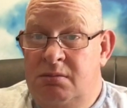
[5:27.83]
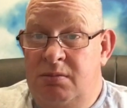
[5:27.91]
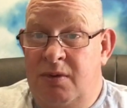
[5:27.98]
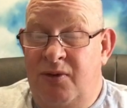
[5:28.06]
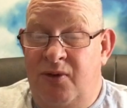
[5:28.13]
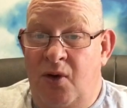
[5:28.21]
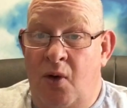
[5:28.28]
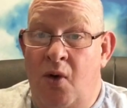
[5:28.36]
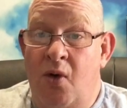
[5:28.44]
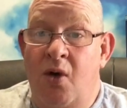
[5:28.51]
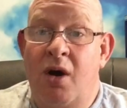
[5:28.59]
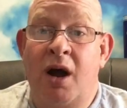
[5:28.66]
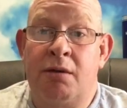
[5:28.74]

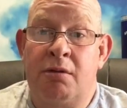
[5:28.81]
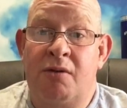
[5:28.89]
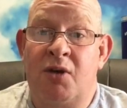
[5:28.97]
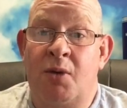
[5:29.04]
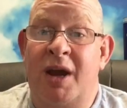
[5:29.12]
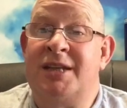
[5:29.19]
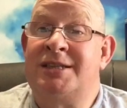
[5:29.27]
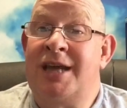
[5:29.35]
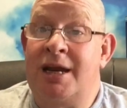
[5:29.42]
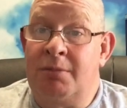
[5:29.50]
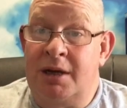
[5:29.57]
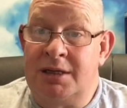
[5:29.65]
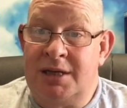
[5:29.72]
before I review it and
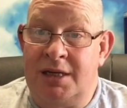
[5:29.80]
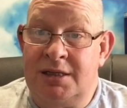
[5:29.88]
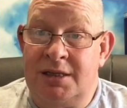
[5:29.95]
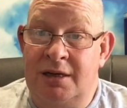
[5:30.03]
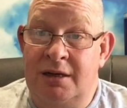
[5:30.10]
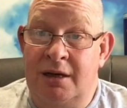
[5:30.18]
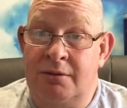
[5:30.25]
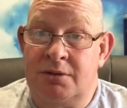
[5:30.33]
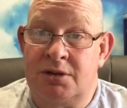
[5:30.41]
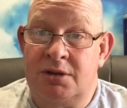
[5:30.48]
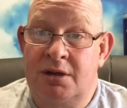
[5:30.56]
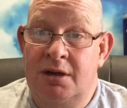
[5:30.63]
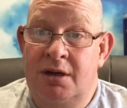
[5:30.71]
take my tasting
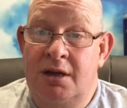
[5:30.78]
notes.